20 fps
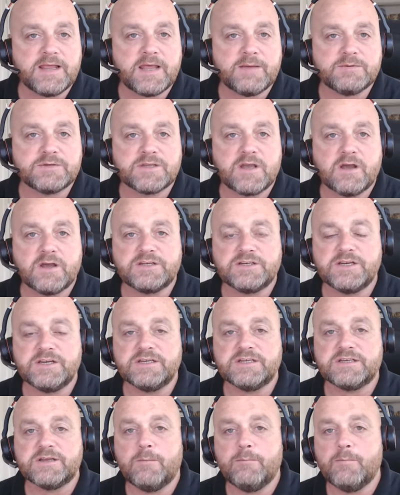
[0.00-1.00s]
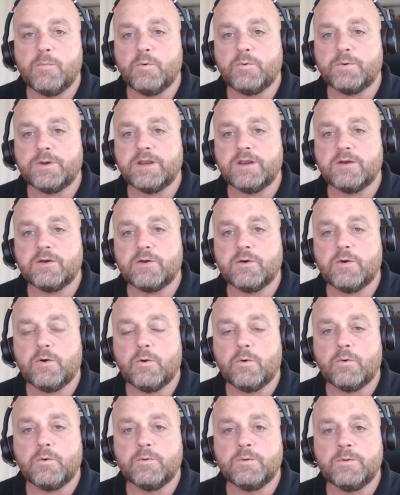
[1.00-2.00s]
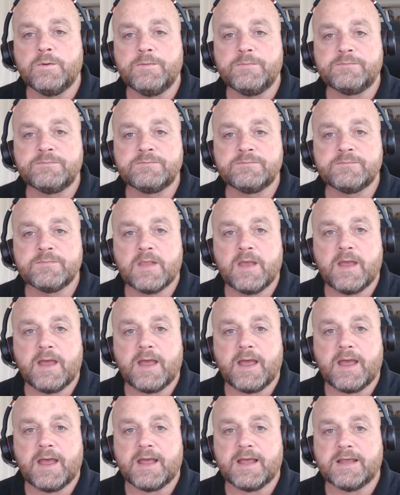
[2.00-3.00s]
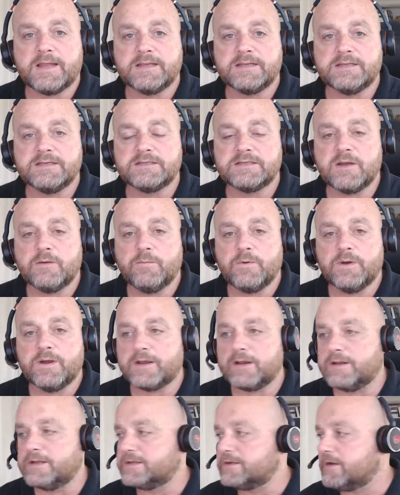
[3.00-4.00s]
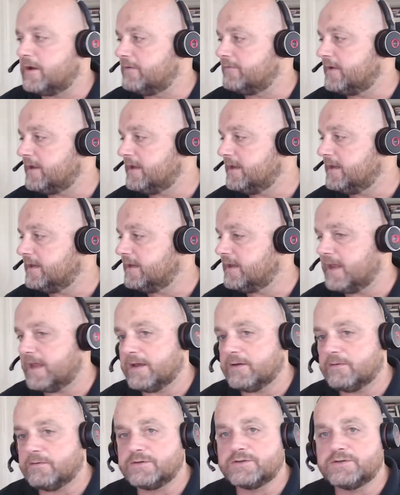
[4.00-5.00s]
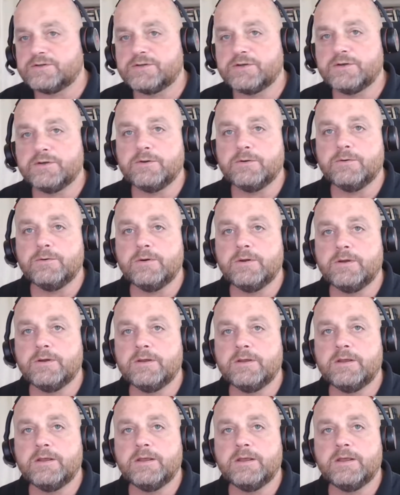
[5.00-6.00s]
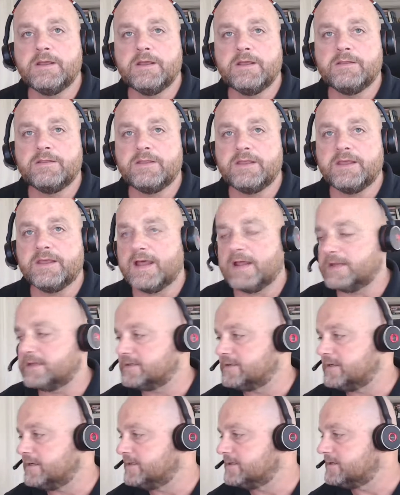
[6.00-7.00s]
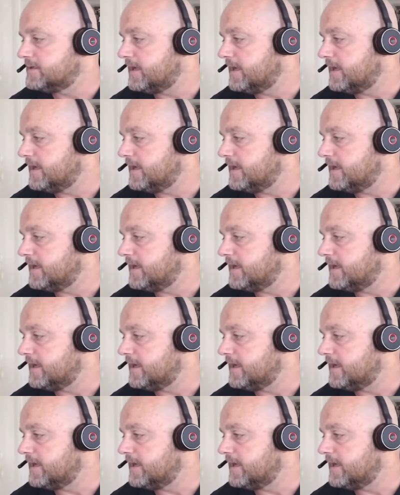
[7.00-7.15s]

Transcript: That was IG's morning call. And we're going to dive in now to the analysis.